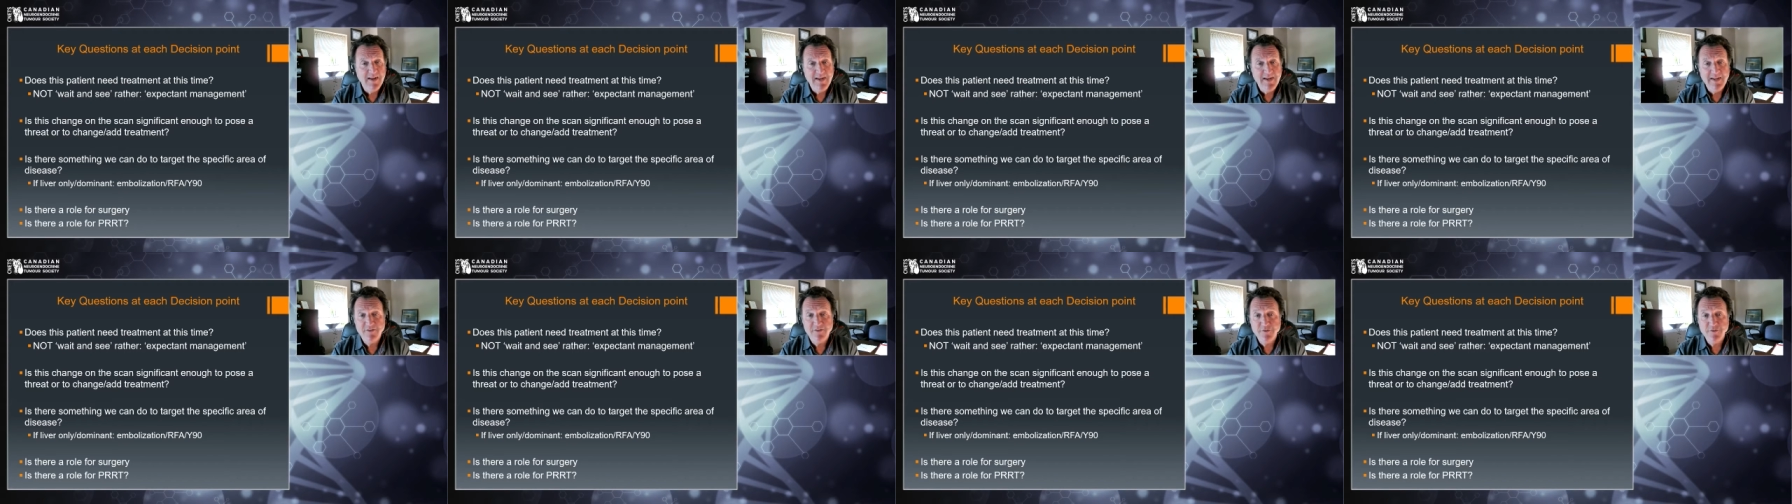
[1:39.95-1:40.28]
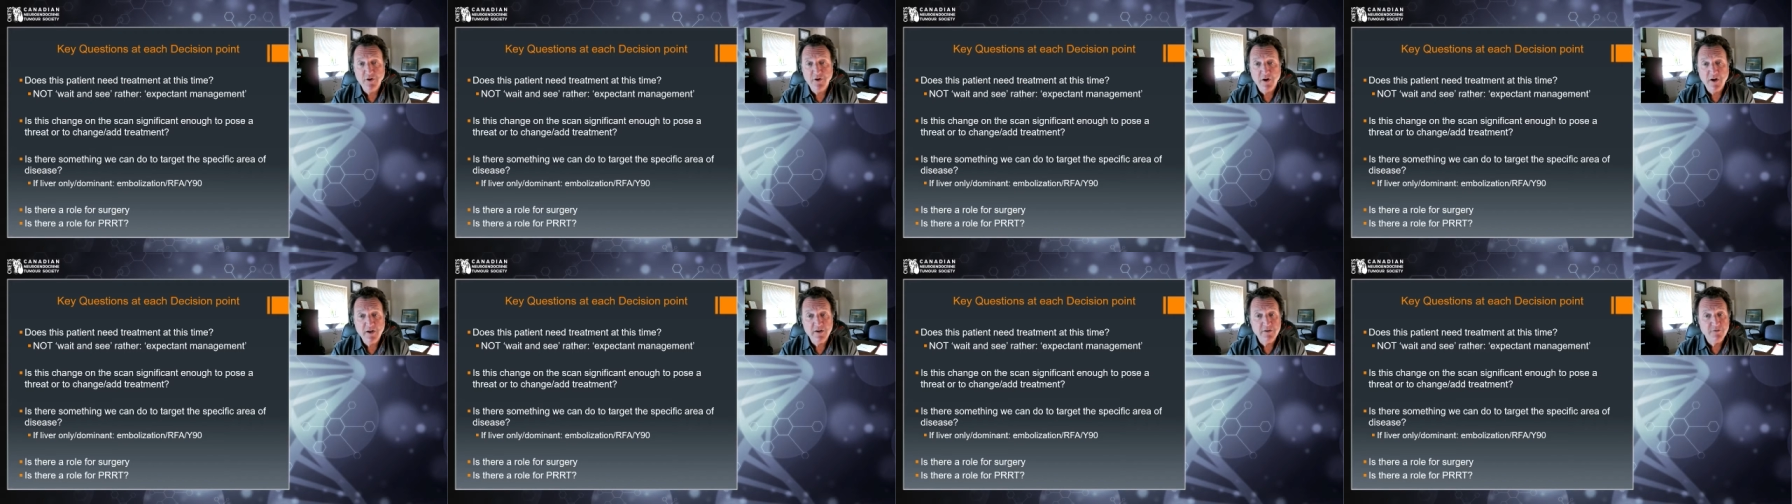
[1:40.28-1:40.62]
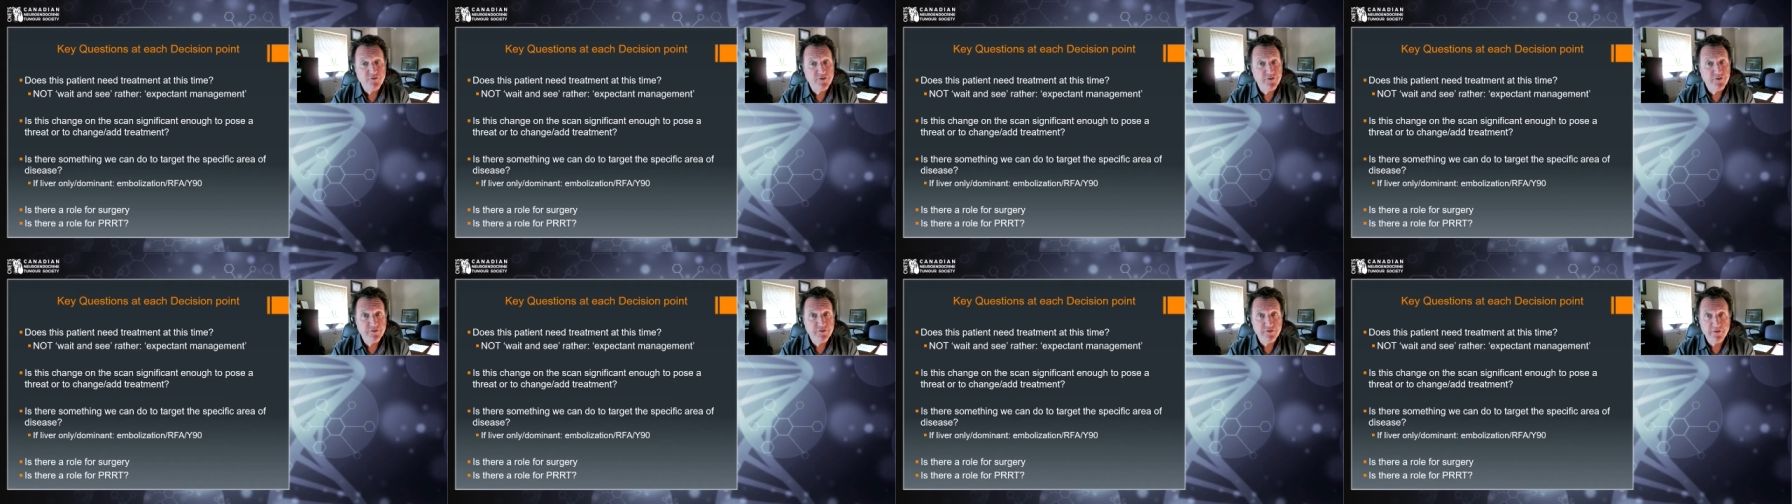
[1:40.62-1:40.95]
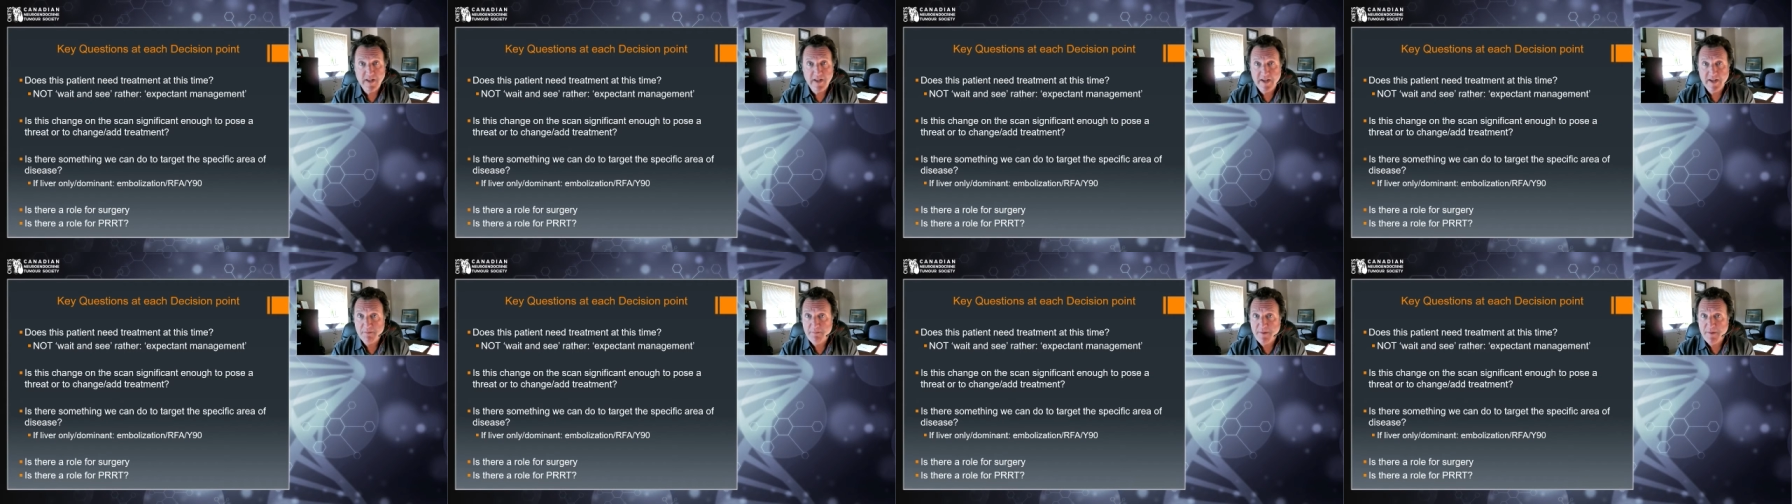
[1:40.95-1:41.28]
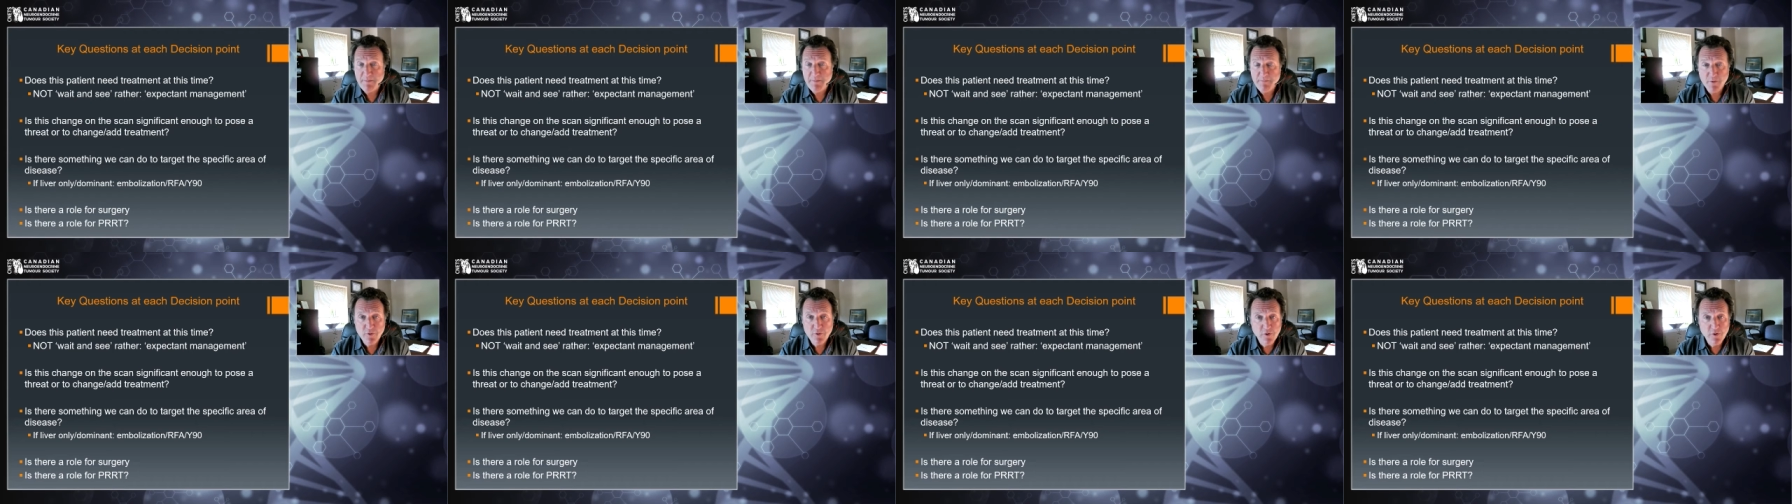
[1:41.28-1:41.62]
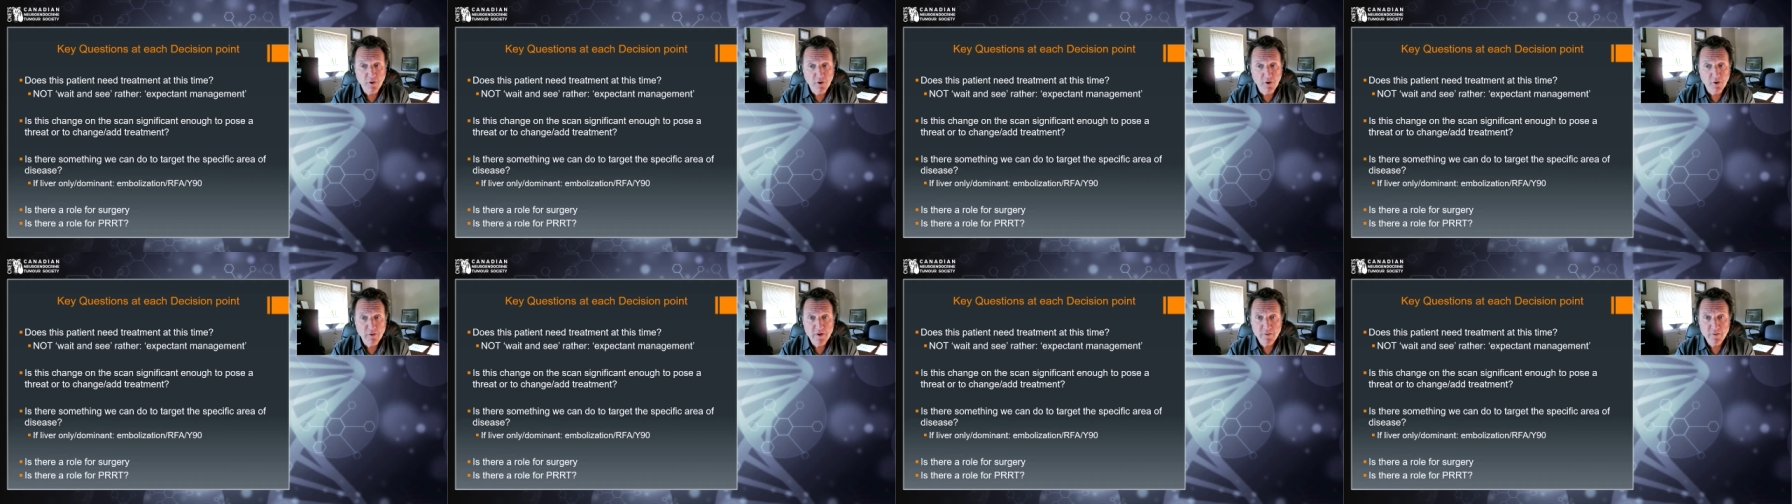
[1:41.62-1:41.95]
It's not just letting people
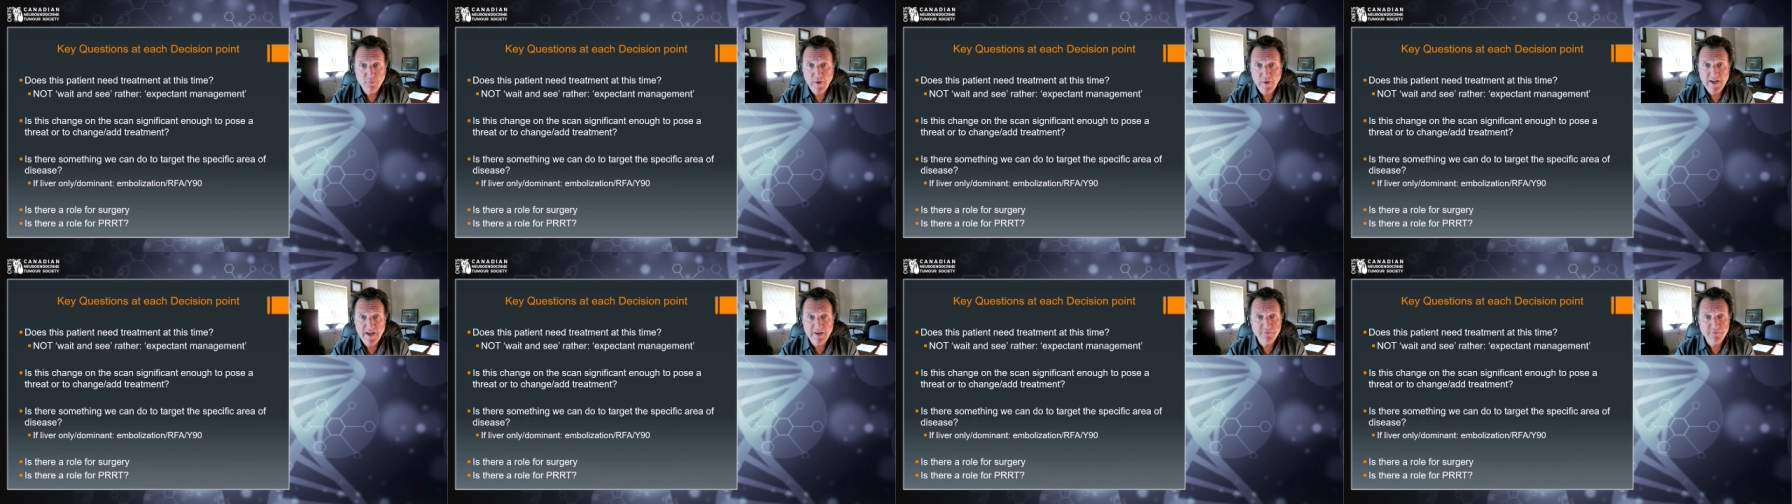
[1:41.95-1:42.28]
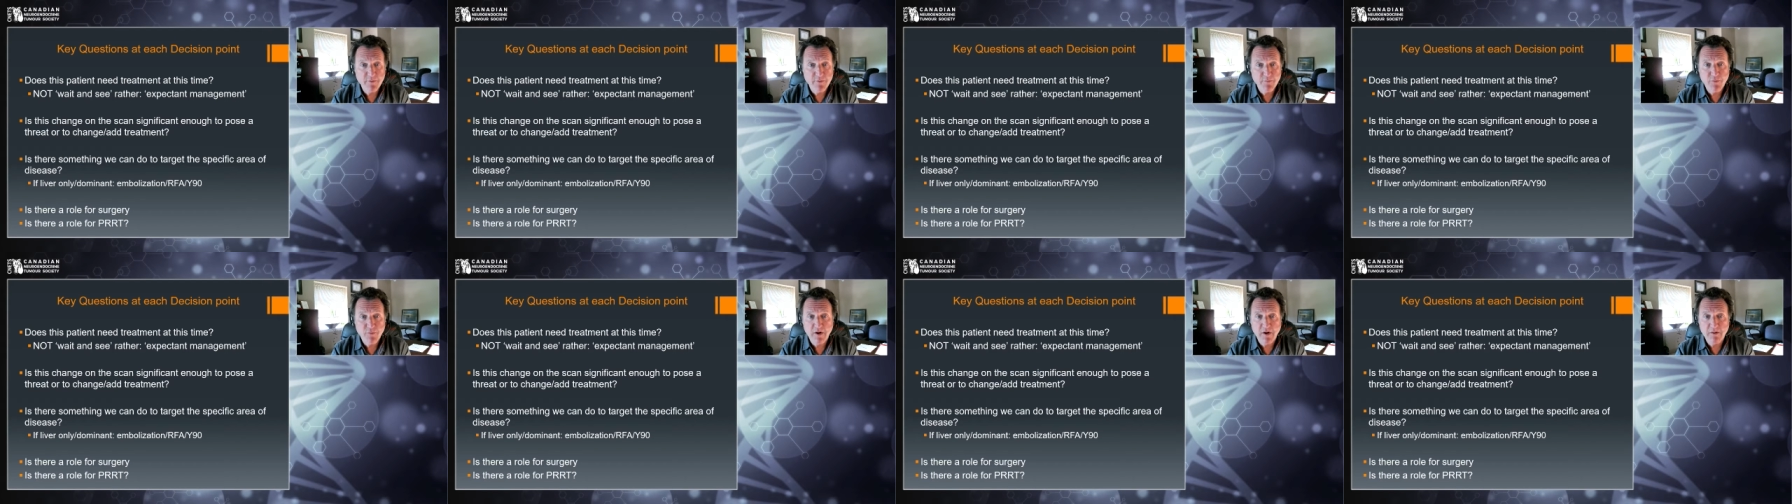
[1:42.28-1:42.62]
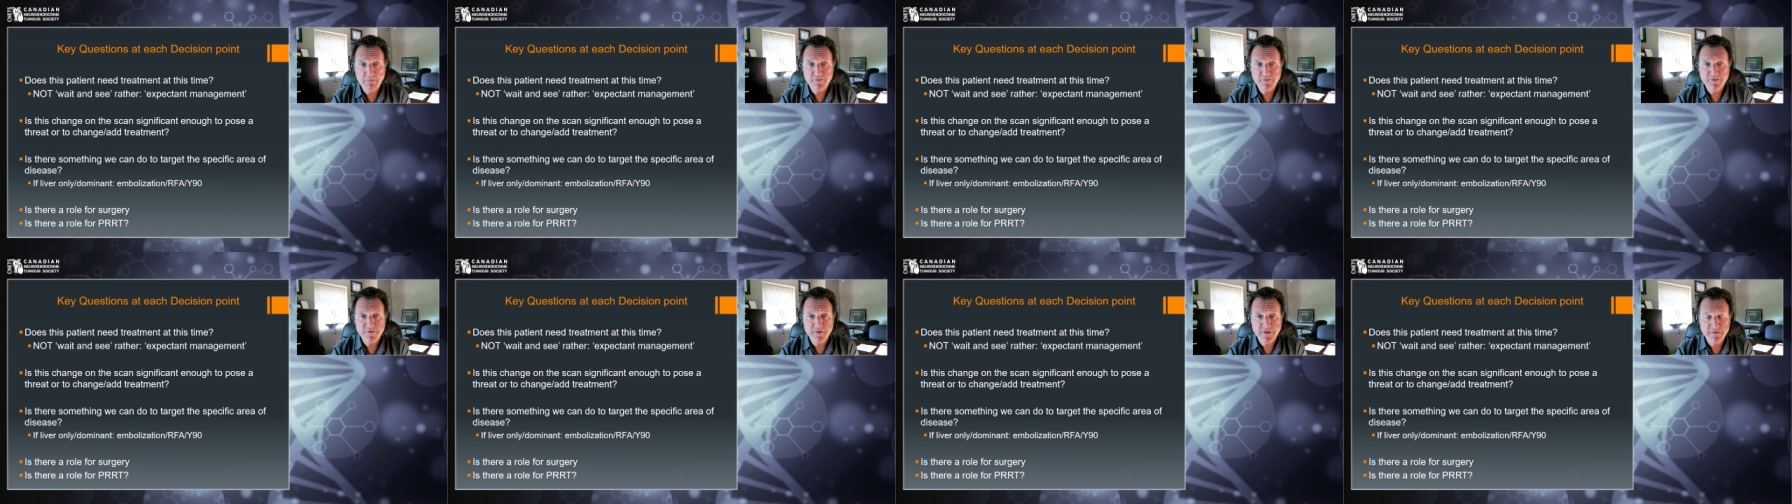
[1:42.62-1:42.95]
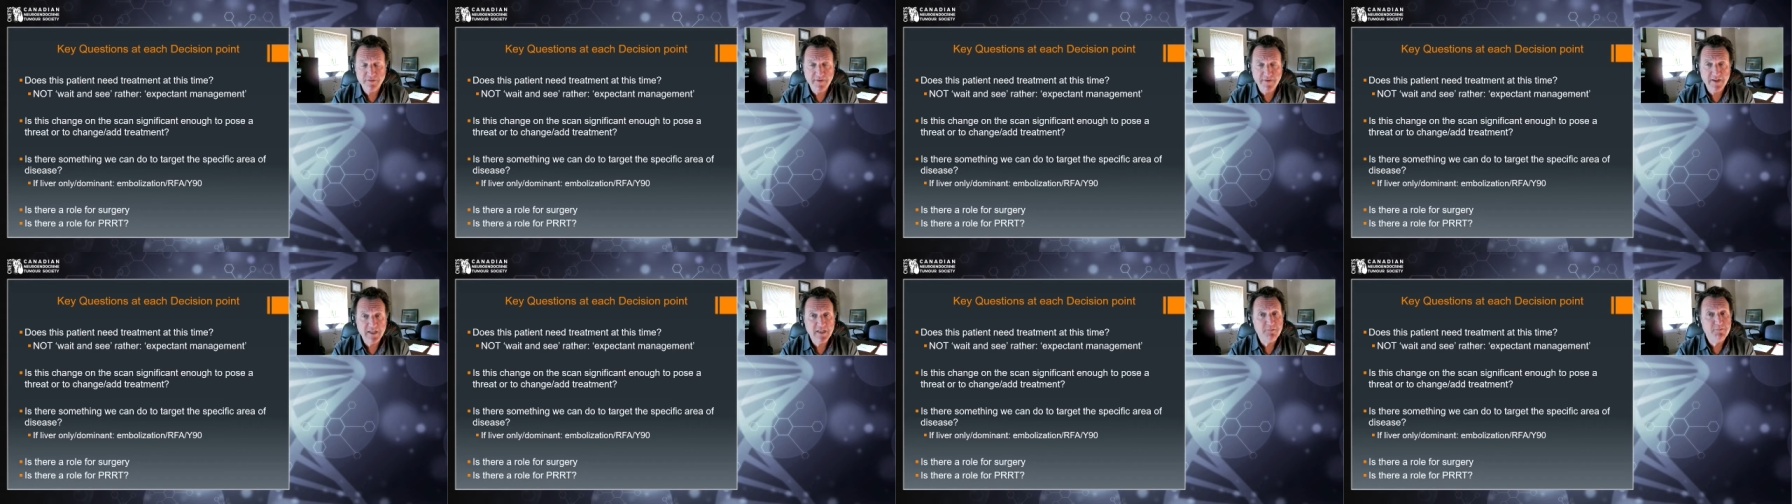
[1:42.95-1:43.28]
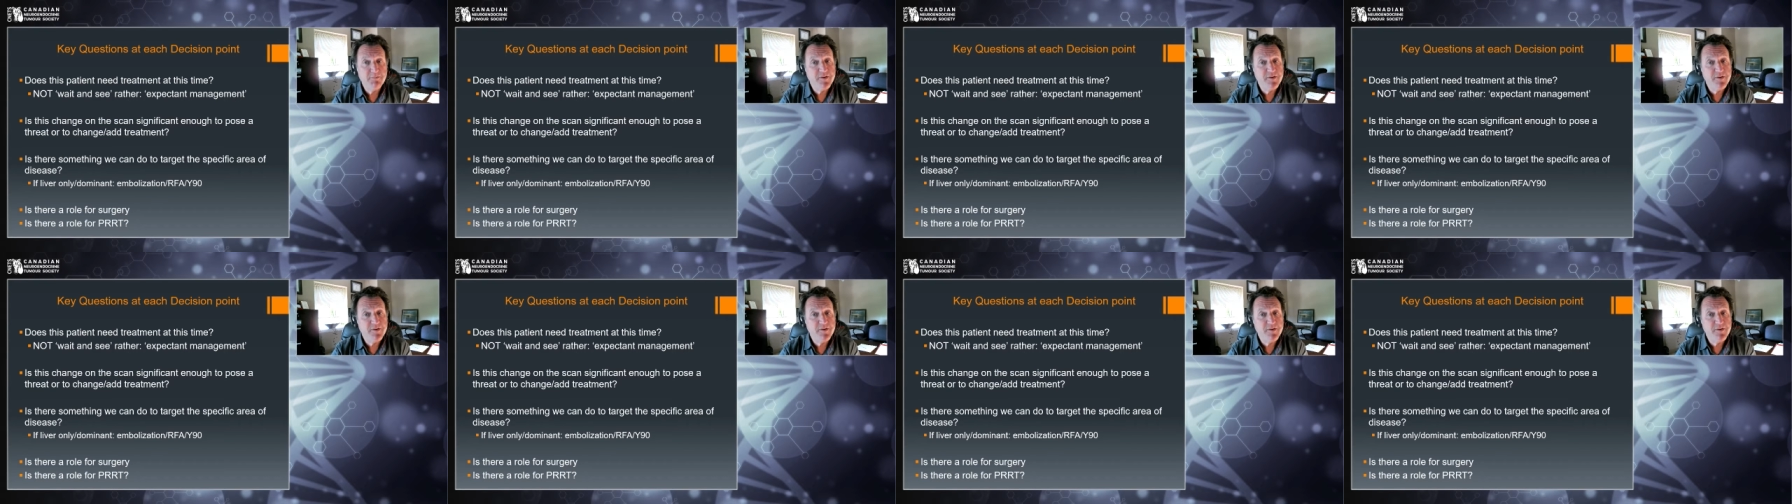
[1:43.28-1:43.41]
go and waiting for problems to develop,